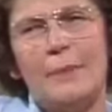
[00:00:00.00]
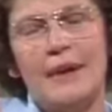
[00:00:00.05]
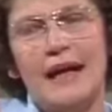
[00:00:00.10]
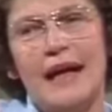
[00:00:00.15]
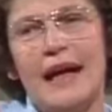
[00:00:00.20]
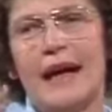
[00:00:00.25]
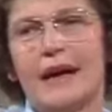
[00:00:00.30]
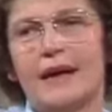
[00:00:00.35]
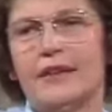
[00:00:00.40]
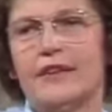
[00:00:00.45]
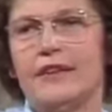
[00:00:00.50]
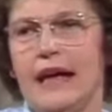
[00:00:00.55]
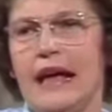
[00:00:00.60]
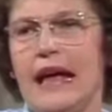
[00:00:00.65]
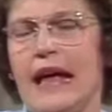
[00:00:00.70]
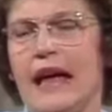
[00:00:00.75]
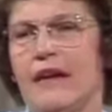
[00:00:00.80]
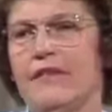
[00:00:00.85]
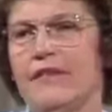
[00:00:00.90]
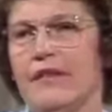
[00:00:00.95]
back to
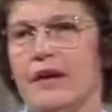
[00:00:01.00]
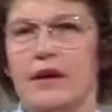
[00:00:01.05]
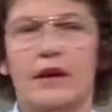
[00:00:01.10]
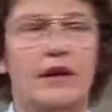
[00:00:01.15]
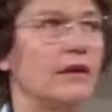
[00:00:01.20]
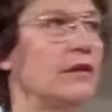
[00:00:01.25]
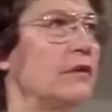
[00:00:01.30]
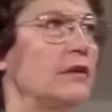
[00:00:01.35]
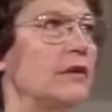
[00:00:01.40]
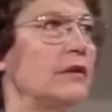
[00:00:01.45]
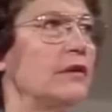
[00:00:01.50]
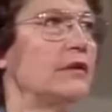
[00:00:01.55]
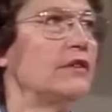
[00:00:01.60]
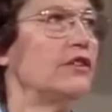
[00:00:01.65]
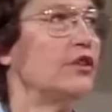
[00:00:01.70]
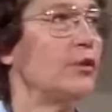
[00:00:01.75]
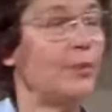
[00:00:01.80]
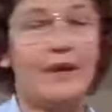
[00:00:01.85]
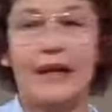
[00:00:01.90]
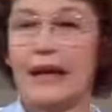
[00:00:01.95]
have a
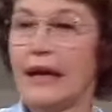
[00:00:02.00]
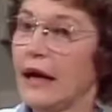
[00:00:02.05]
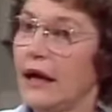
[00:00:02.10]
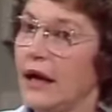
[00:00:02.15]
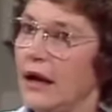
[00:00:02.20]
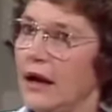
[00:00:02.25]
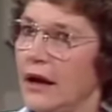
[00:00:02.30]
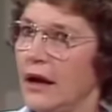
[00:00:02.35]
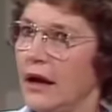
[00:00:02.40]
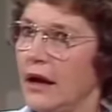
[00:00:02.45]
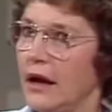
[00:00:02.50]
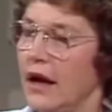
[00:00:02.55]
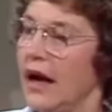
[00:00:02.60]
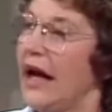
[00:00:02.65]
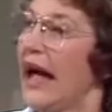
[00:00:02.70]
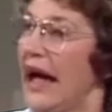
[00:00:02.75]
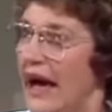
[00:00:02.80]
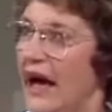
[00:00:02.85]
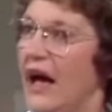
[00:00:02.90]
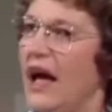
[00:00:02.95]

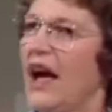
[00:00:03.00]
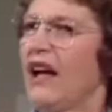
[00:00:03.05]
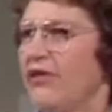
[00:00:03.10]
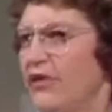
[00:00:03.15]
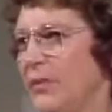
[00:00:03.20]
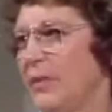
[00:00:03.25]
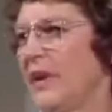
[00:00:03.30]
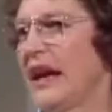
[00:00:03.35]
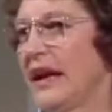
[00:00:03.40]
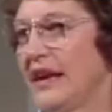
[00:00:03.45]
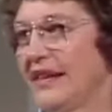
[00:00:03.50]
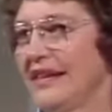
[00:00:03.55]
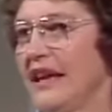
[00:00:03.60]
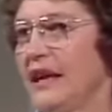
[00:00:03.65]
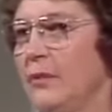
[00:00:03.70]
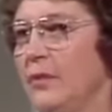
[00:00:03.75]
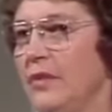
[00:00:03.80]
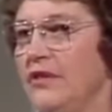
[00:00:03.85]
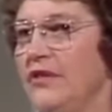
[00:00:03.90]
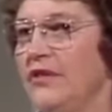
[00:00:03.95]
alphabetics,
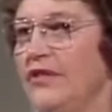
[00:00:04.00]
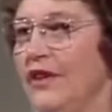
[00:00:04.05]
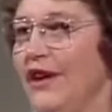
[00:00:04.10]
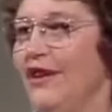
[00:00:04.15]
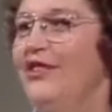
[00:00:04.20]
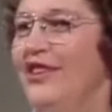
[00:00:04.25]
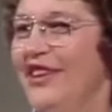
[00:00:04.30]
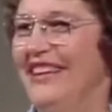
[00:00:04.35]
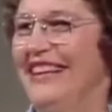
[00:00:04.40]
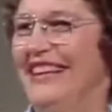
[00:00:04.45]
ABC.